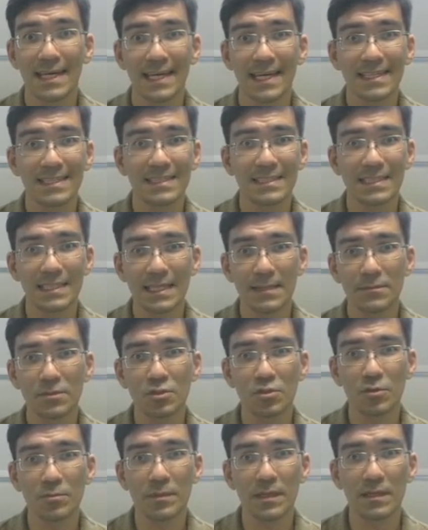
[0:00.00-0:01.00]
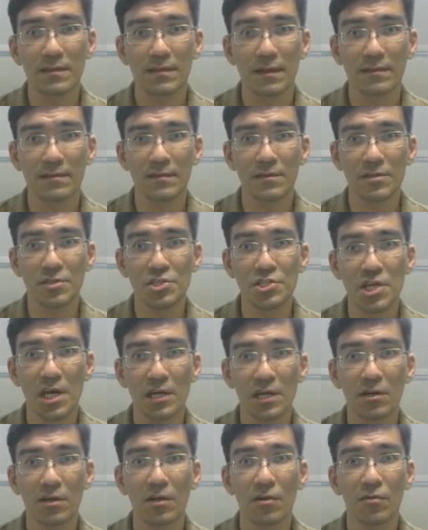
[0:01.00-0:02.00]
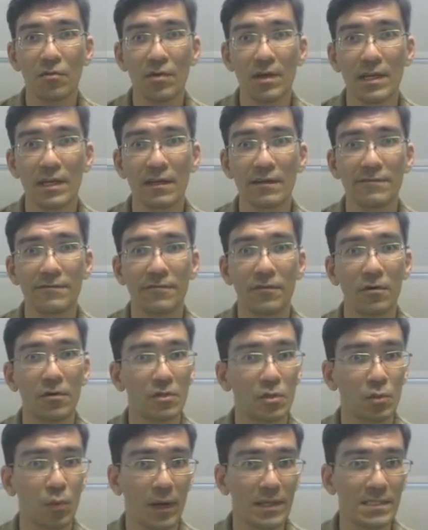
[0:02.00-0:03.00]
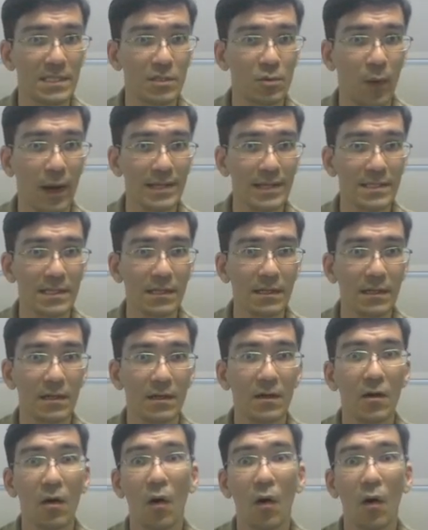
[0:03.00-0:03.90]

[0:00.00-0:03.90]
it seems to me that the general reading for 2020,